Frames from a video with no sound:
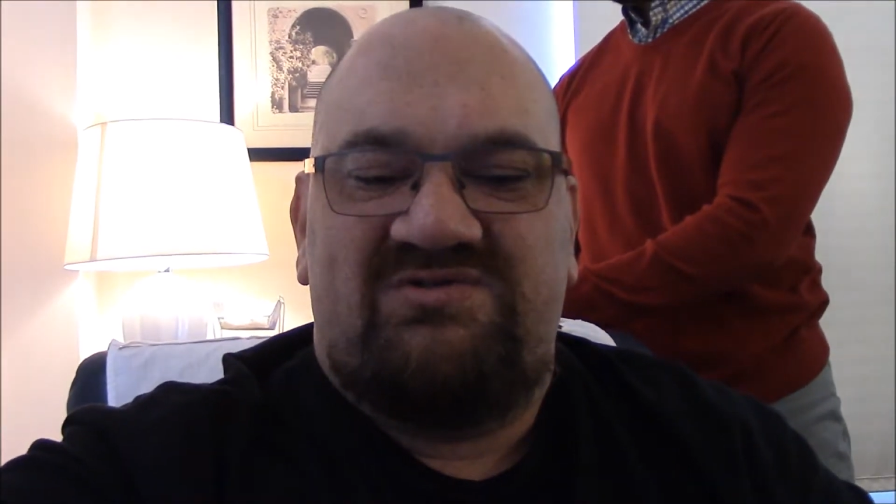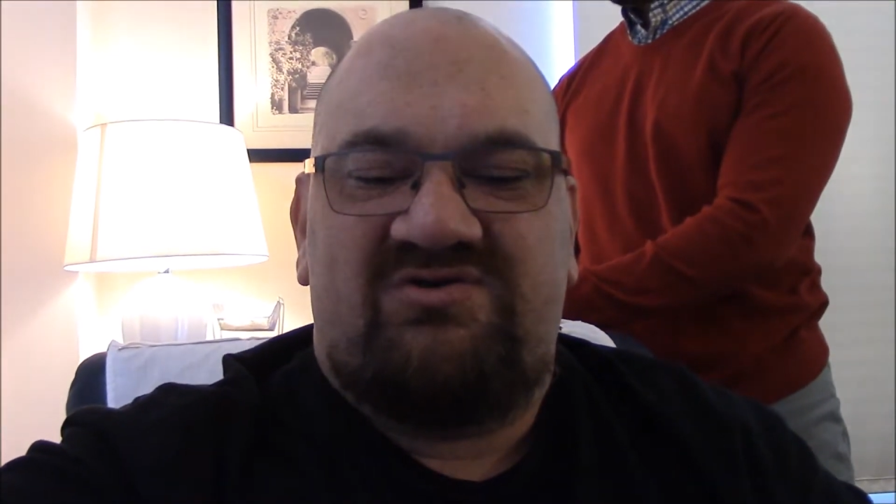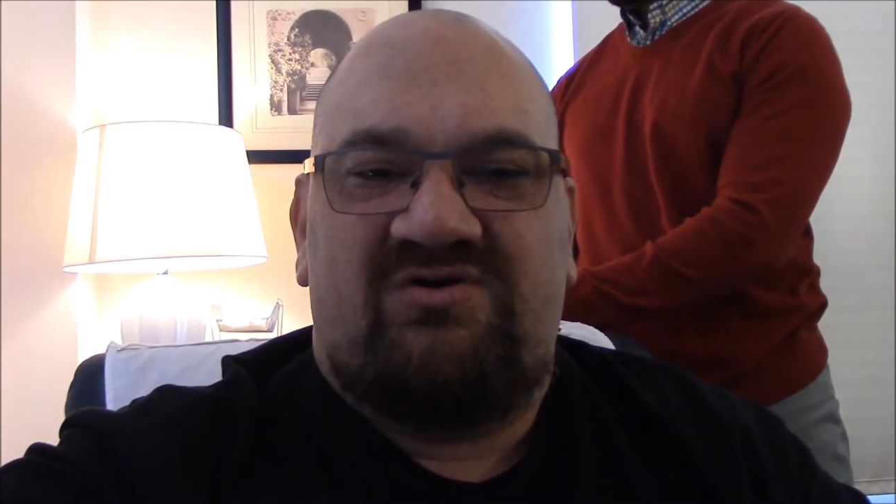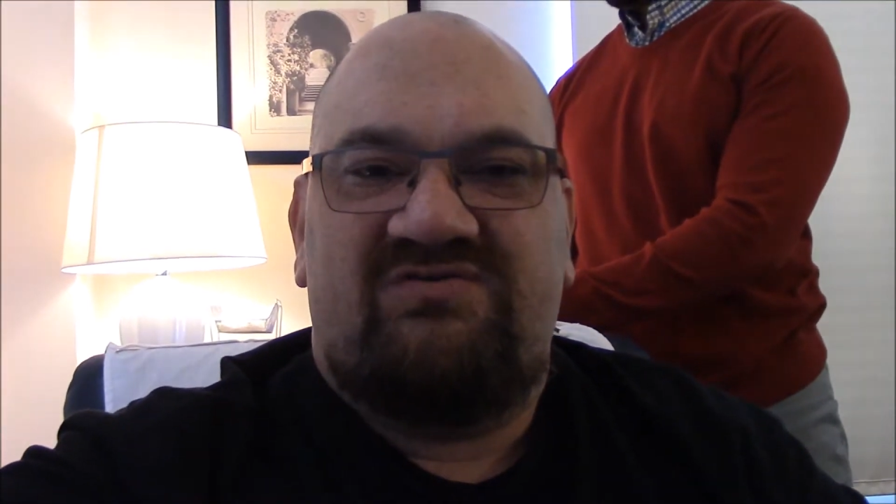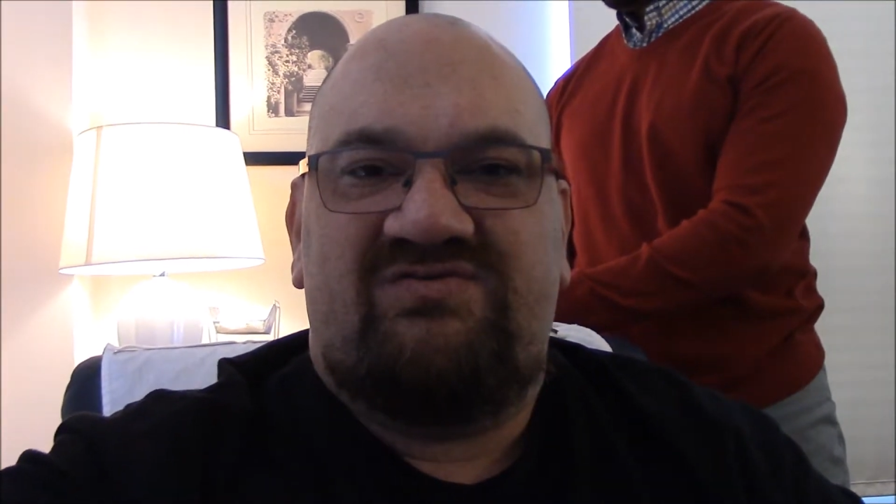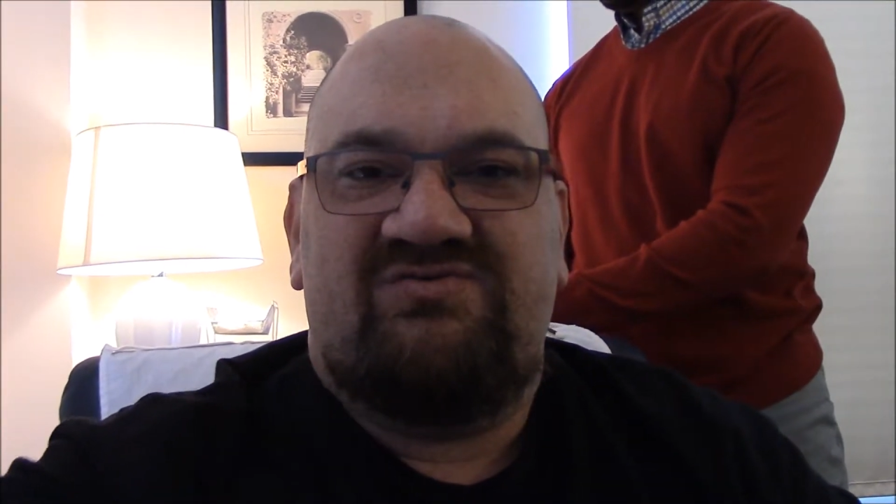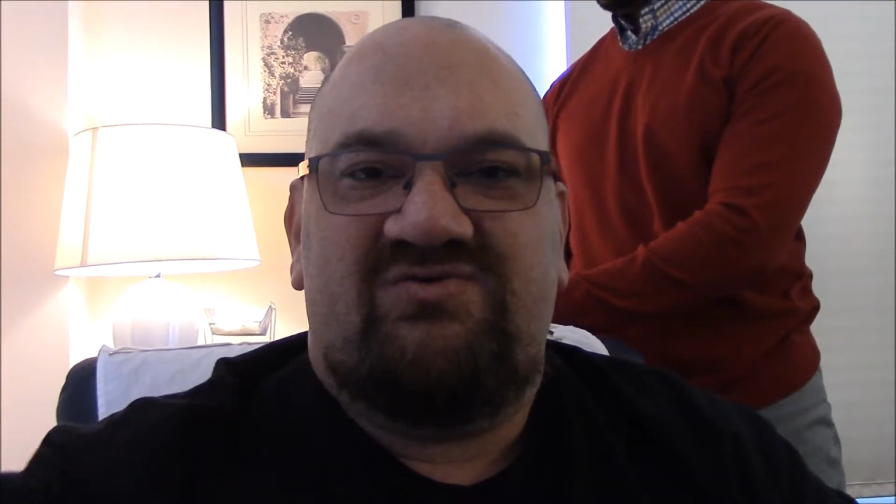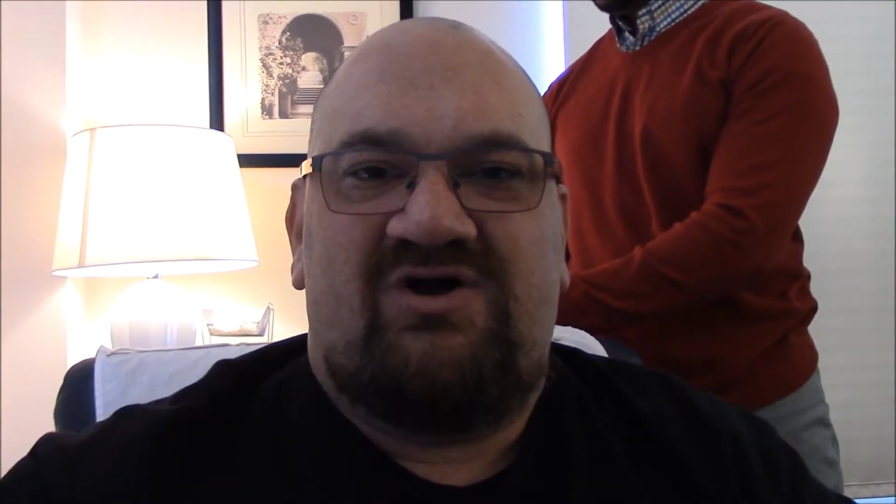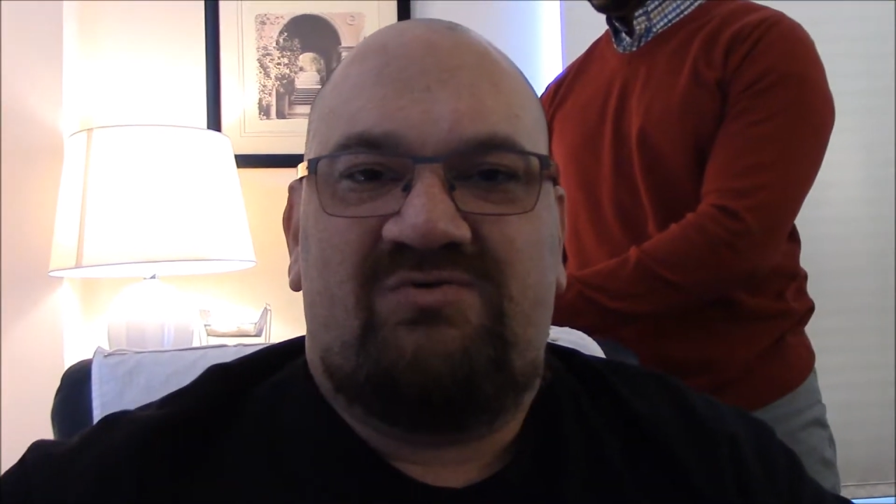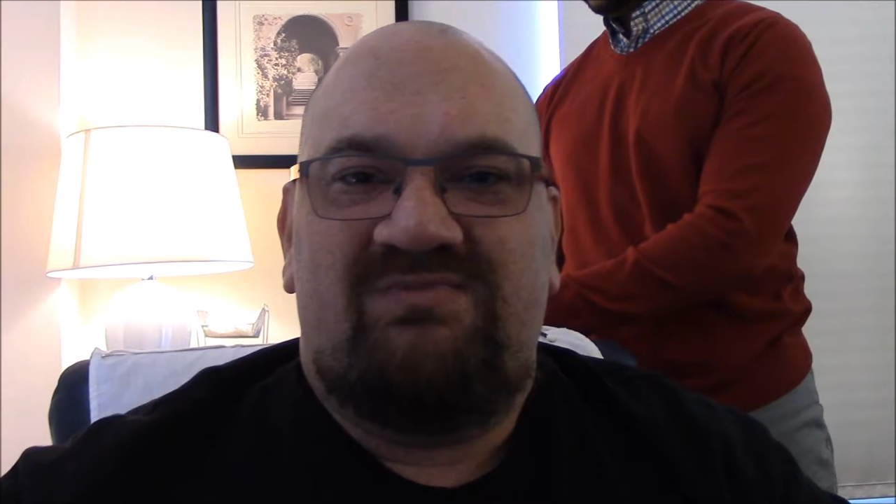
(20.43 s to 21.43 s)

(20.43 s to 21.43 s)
is going to help